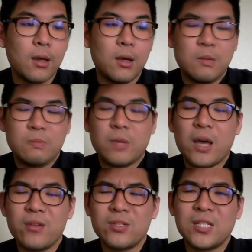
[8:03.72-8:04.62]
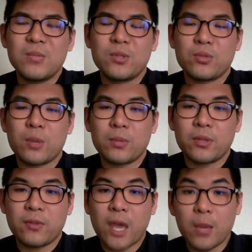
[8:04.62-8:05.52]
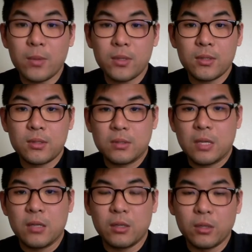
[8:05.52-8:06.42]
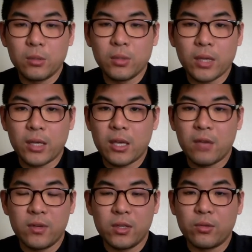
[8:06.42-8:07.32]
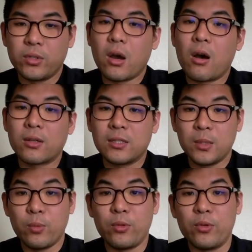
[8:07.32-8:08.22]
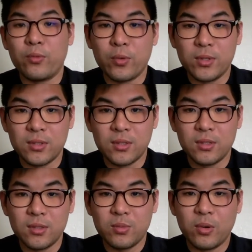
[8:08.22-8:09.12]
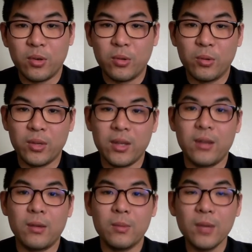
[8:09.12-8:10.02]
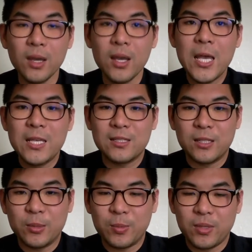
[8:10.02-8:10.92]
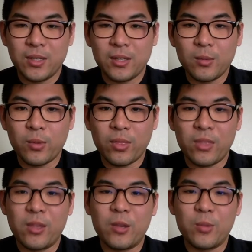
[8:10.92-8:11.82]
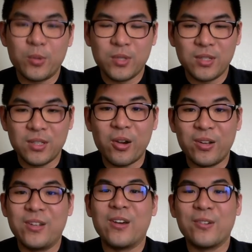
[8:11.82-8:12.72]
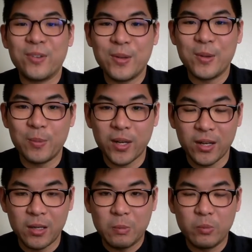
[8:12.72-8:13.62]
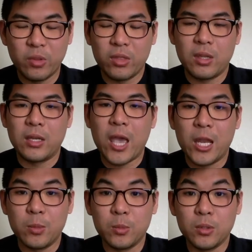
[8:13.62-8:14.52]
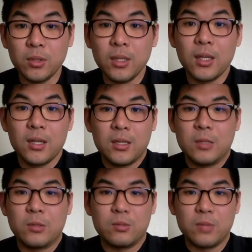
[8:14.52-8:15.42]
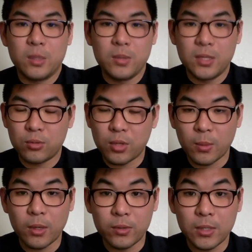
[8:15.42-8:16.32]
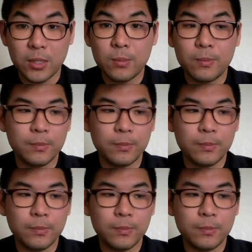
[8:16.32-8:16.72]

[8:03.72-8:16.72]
Um, other sleep disruptive habits can include like having your dog sleep with you, for instance. We all know that um, sleeping with another person is hard enough, but um, with an animal, it could maybe disrupt our sleep.